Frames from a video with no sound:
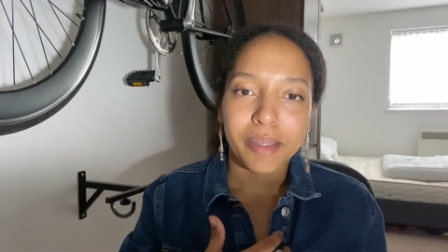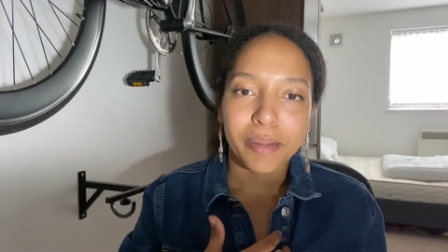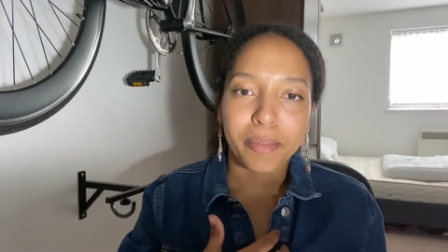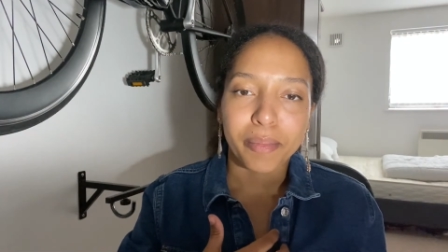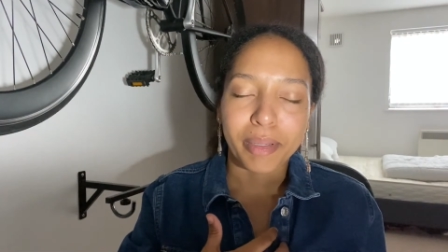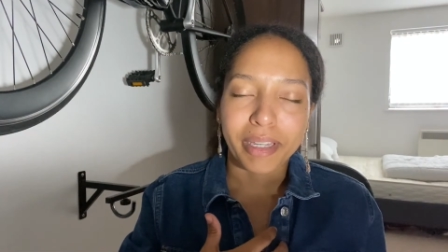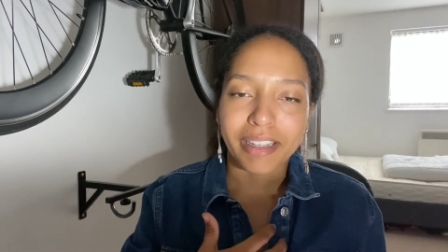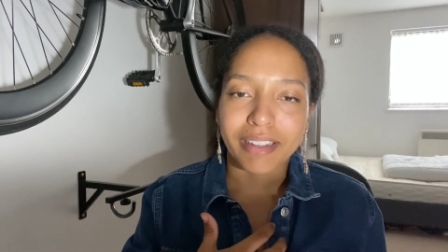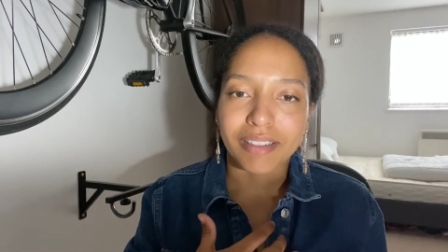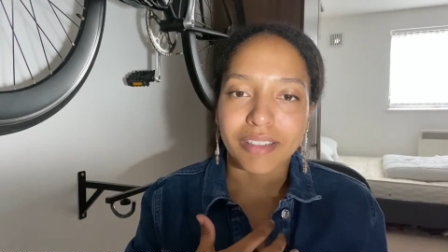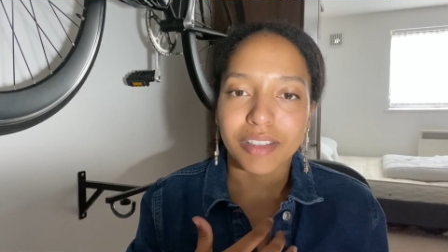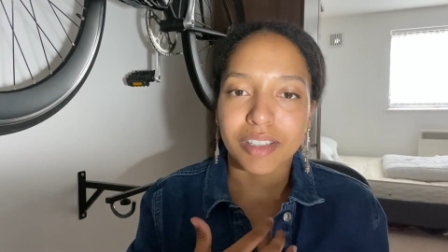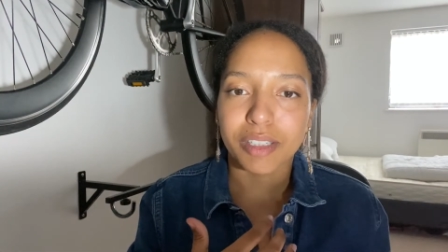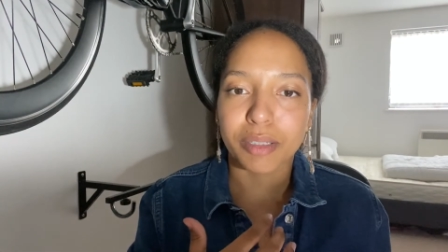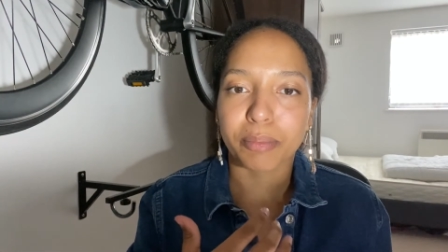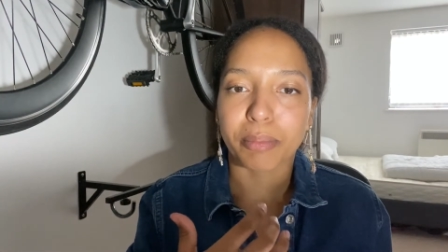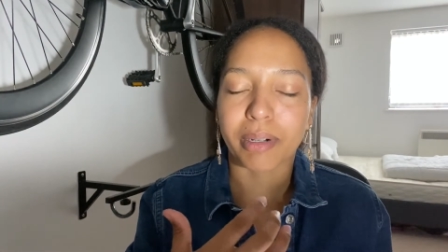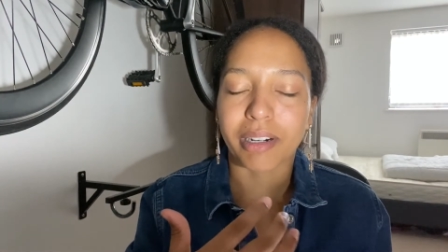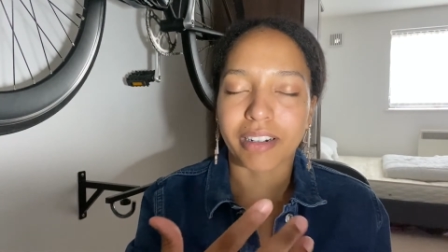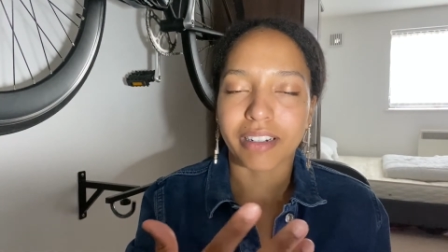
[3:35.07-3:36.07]
be
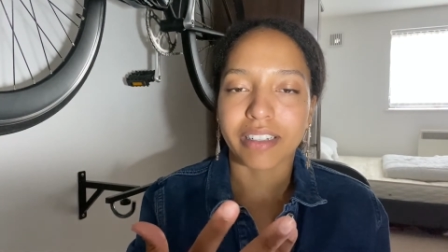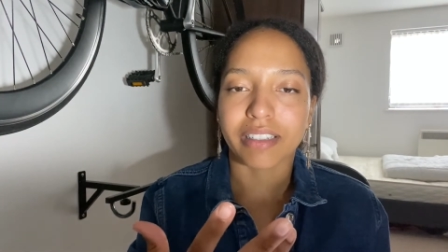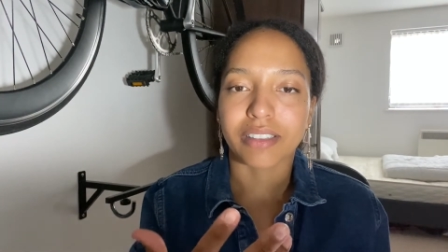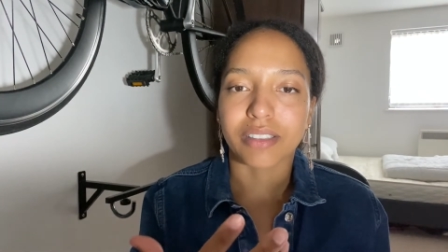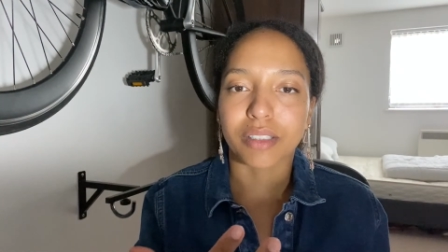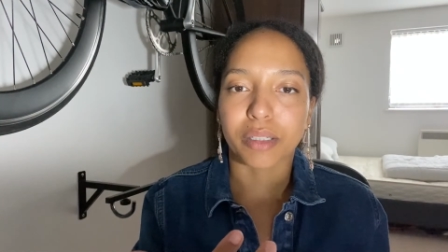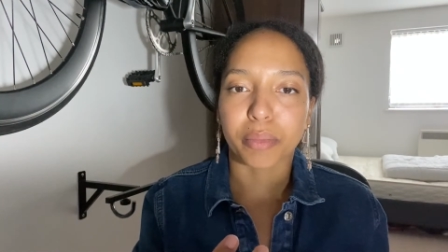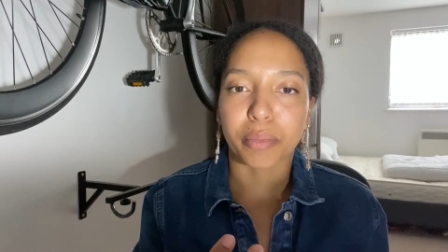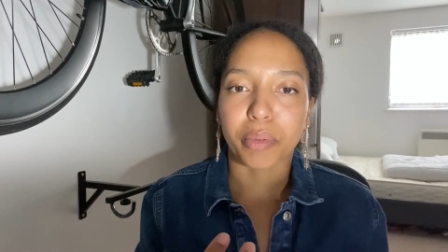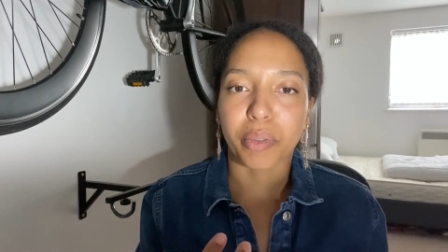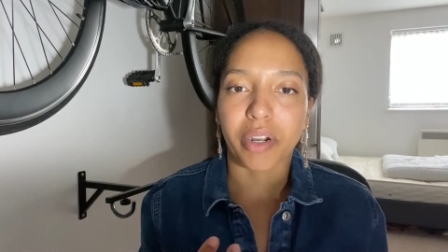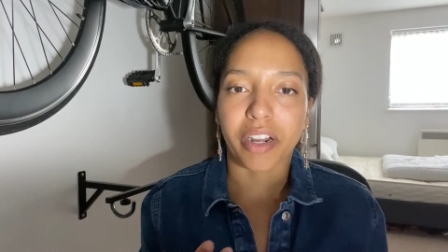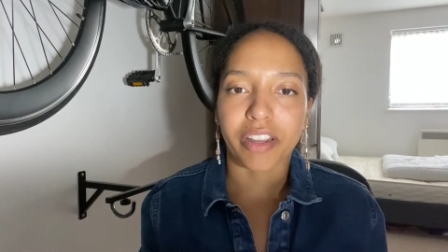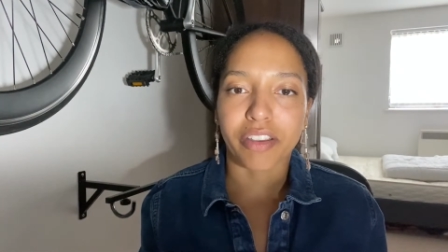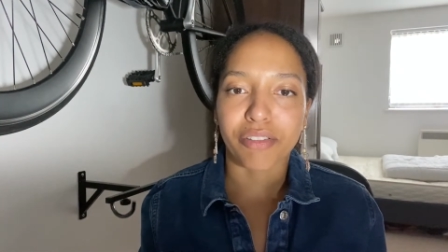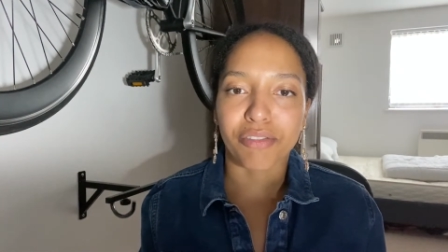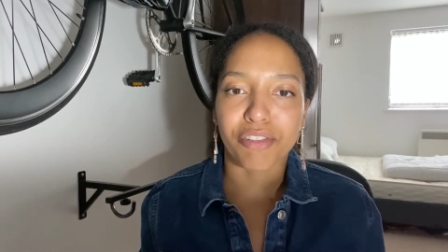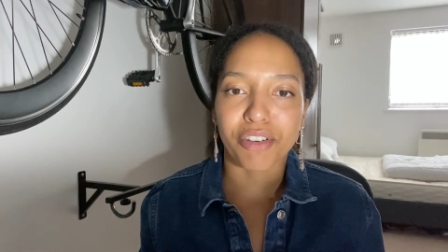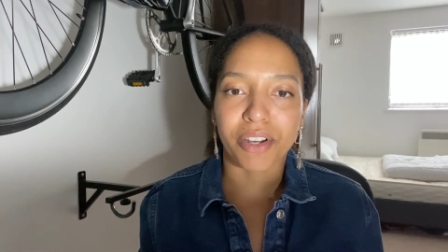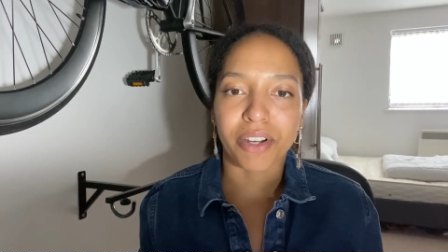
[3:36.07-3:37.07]
inspired to pray
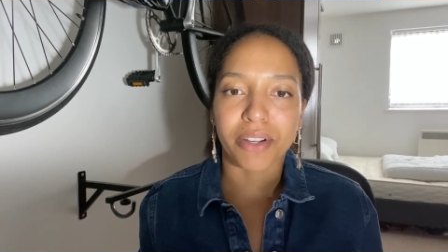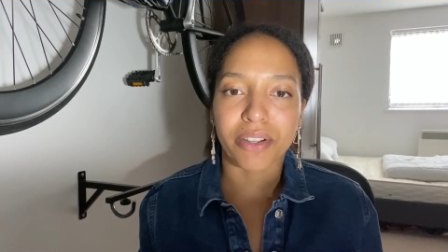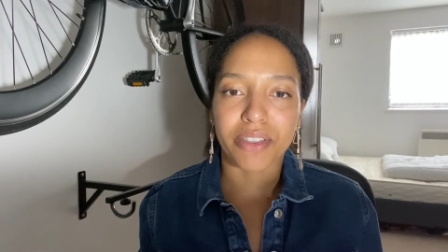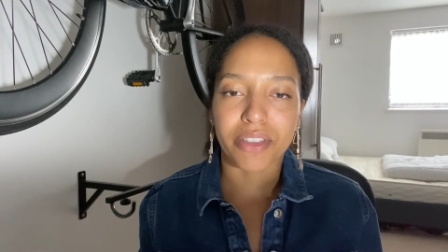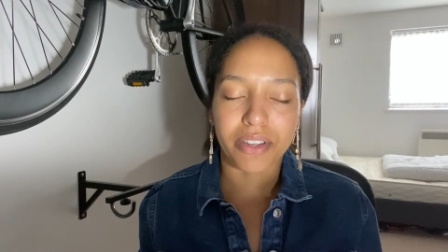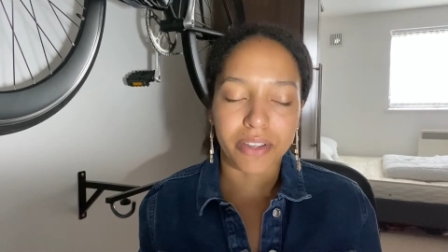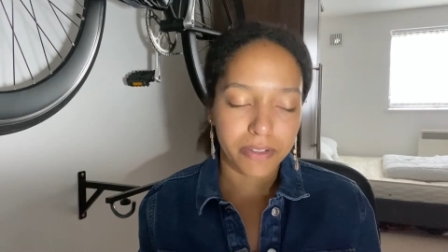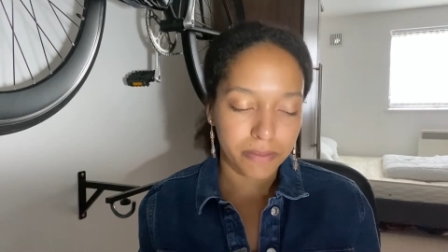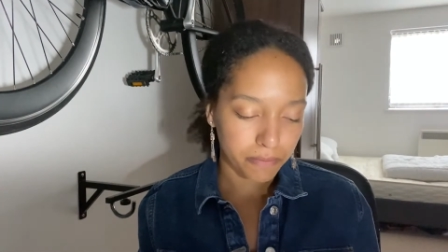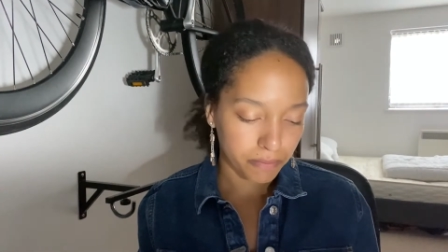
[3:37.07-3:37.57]
further.